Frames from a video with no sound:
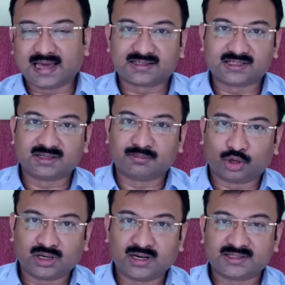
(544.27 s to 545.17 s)
access the
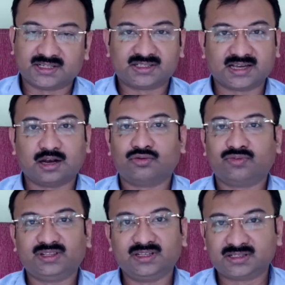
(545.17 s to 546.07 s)
model answers along
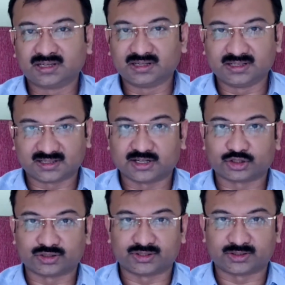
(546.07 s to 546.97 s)
with these
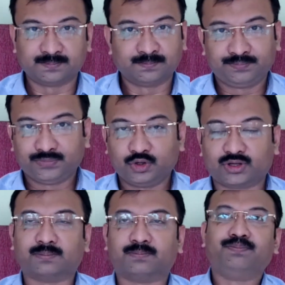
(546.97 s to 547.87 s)
discussions.
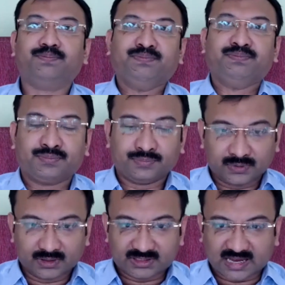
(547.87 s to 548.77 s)
Okay.
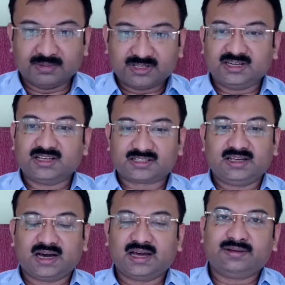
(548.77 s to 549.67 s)

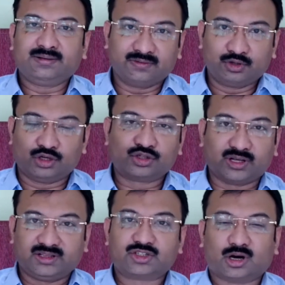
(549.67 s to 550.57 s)
Simultaneously, I would also
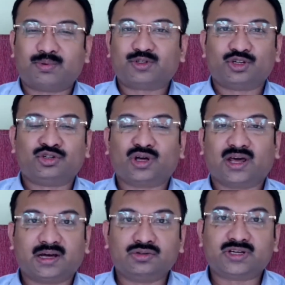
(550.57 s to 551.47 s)
take this opportunity to
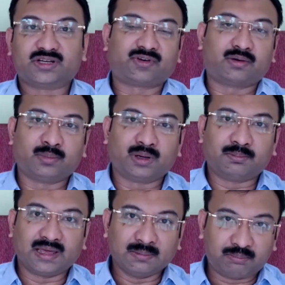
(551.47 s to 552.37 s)
announce that from
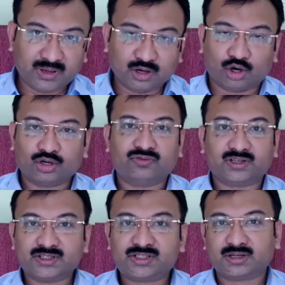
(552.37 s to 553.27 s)
April
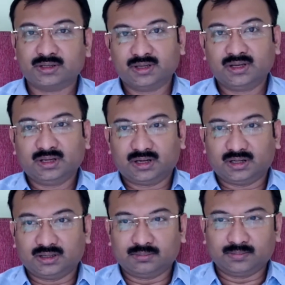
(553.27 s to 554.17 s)
onwards,
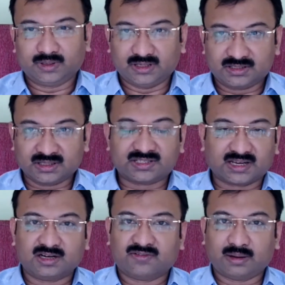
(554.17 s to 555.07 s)
it is
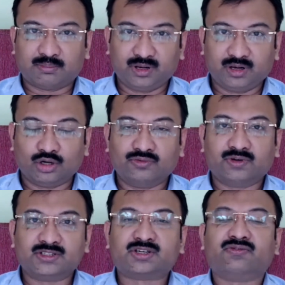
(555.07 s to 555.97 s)
2nd of April
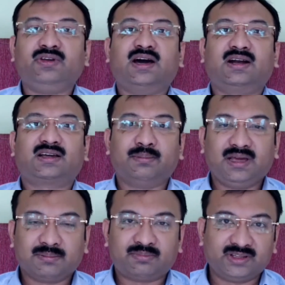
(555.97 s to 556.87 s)
onwards, we are
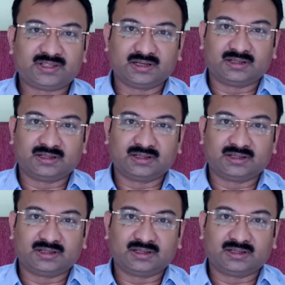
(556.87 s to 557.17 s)
coming up with